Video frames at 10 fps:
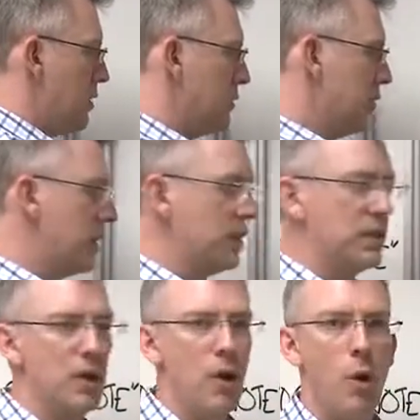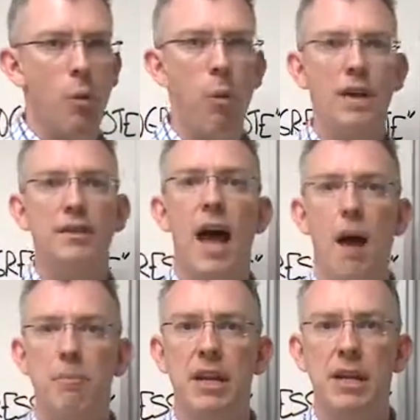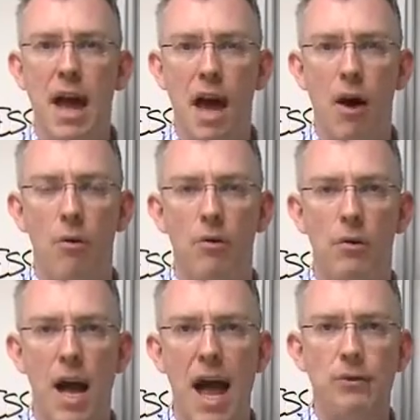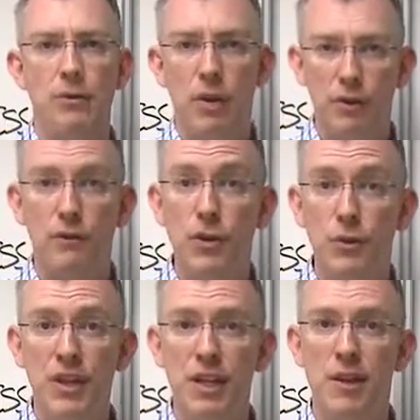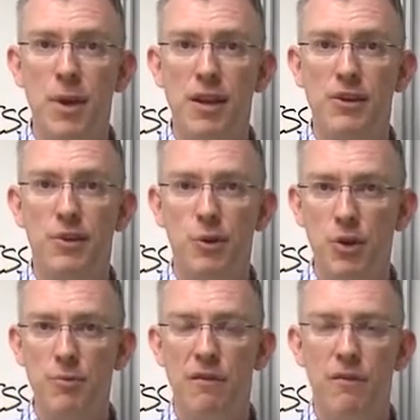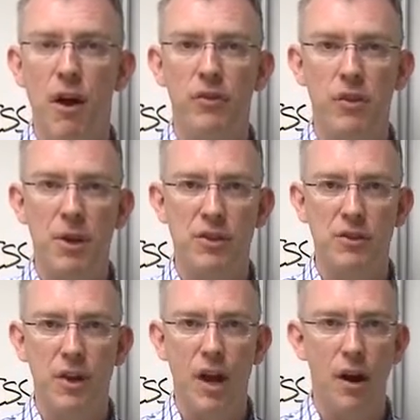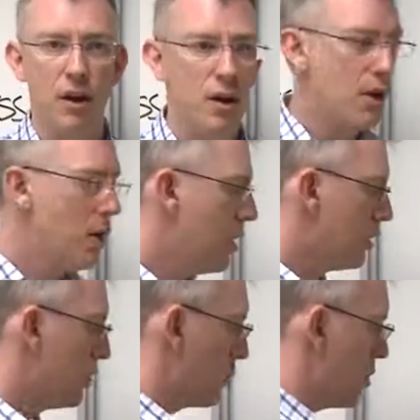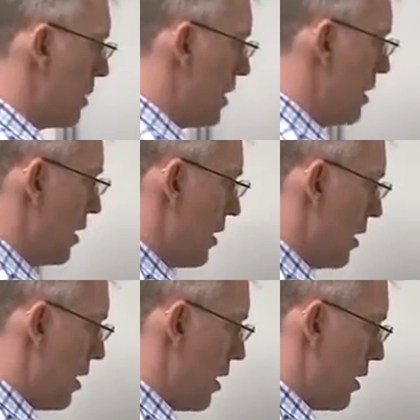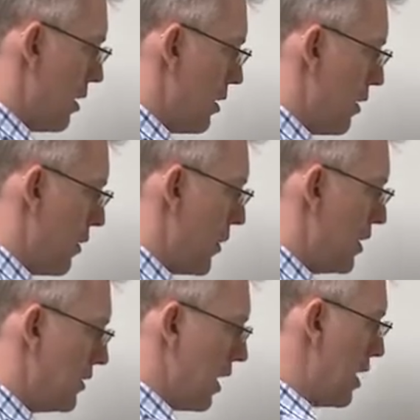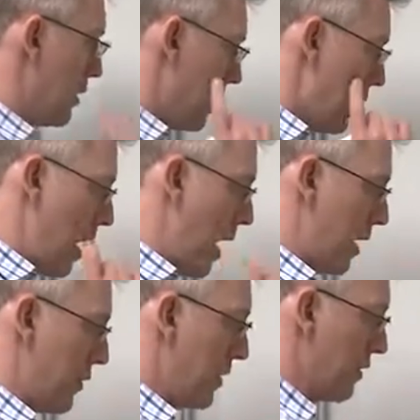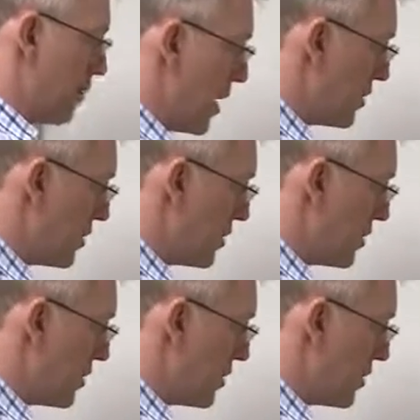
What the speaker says: So this is what's happening now as a result of you seeing the patient or you being involved in the patient's care. So it could be things like things that the